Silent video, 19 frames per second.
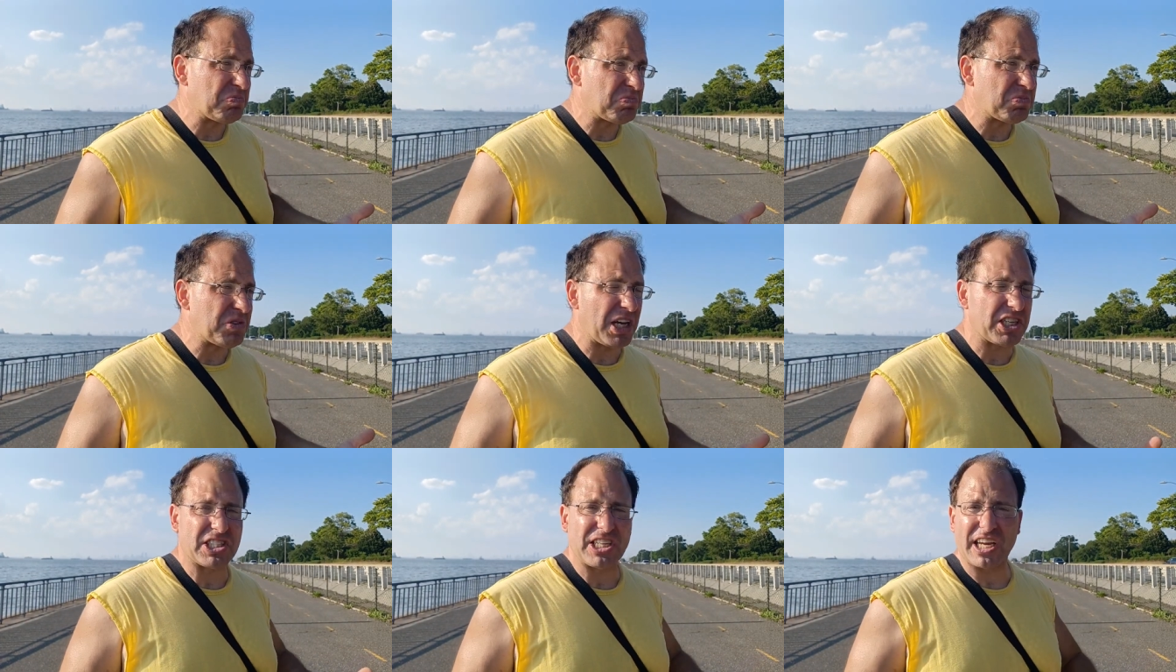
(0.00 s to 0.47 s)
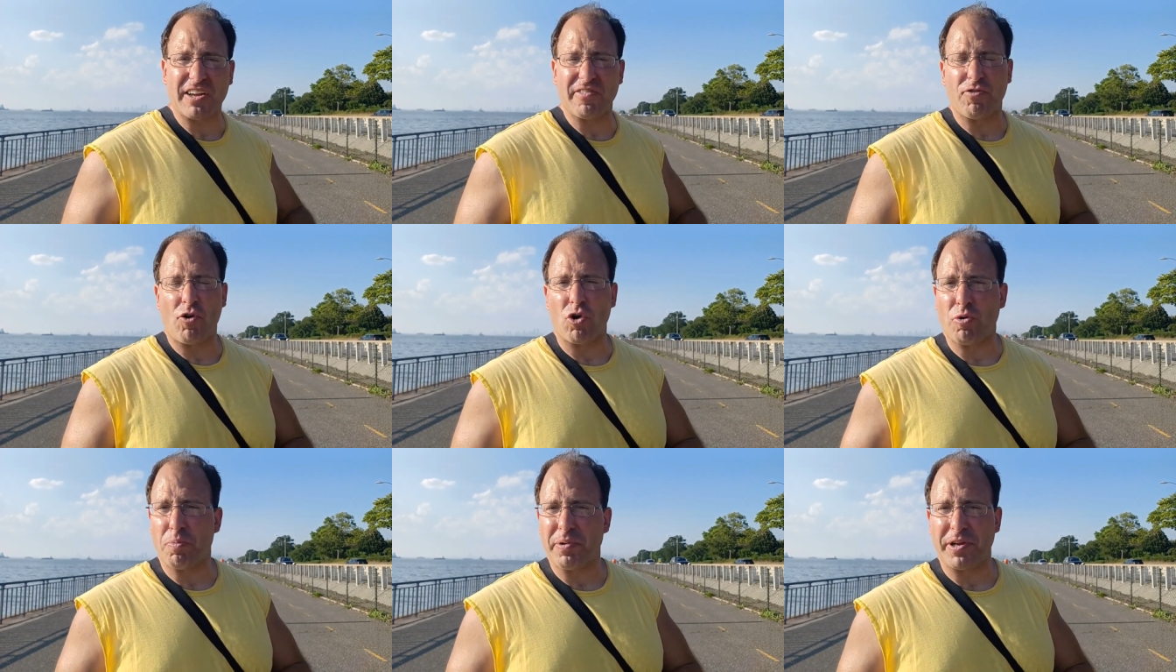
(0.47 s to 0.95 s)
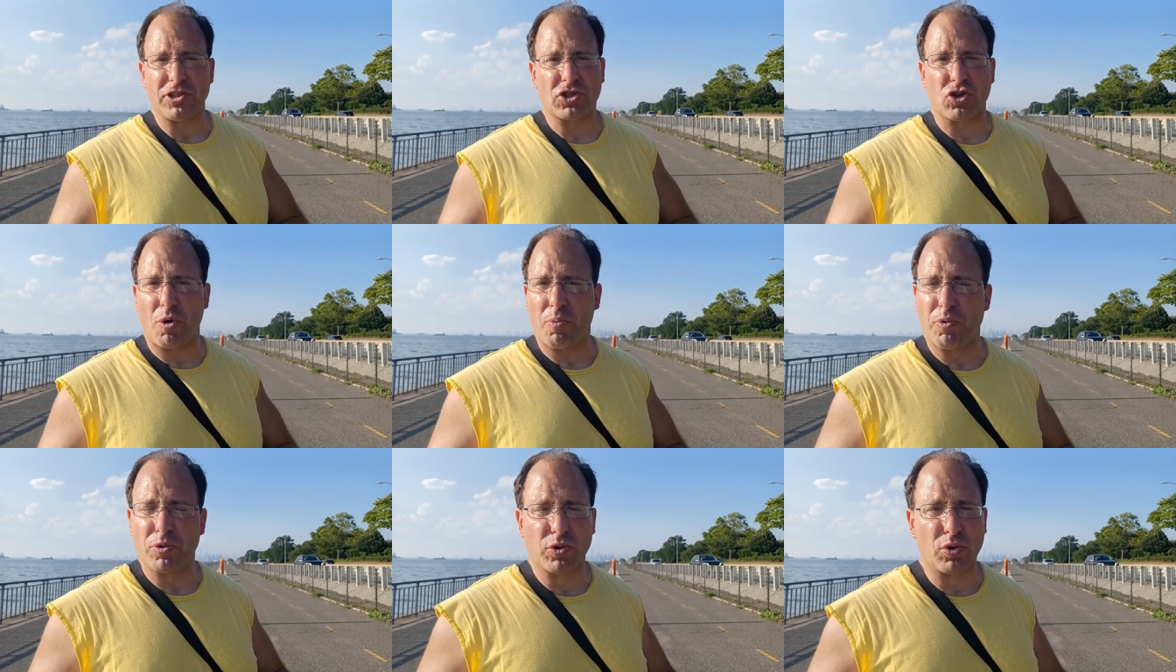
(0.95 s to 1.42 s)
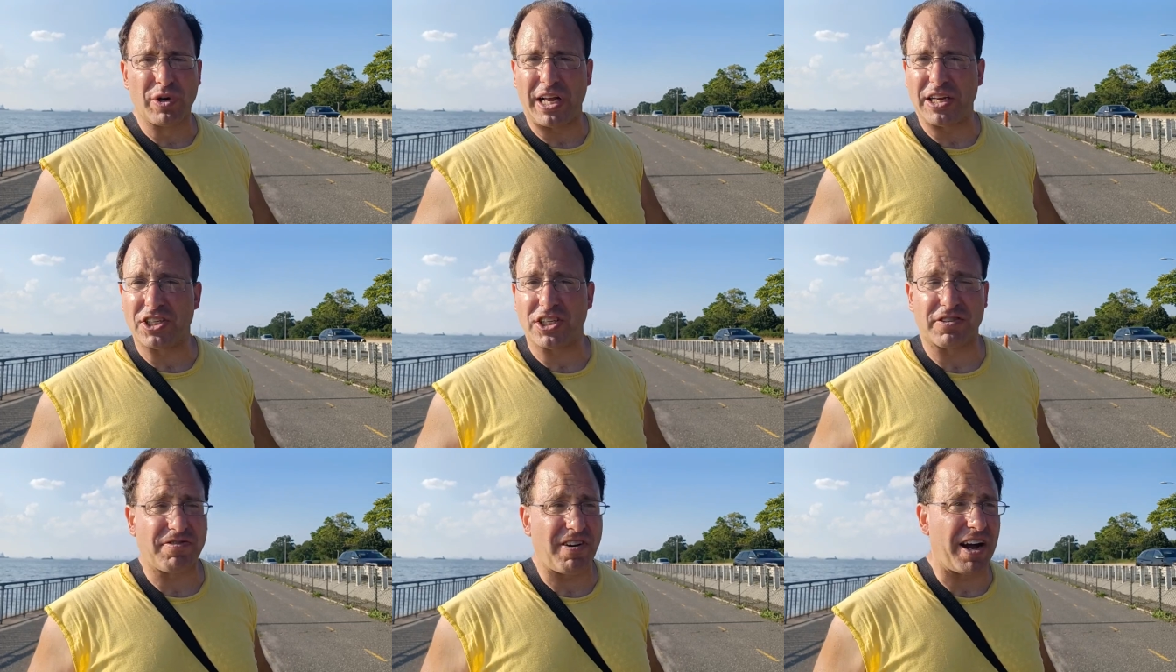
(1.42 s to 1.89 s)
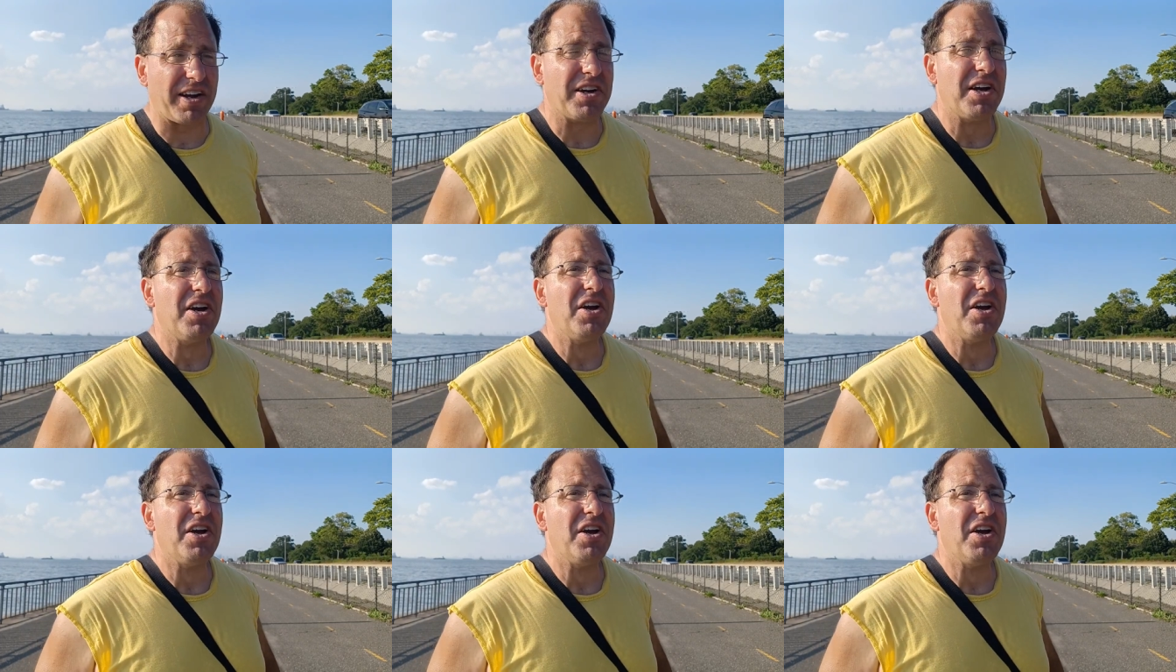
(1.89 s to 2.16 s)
yeah, second focal plane scope will do that just fine.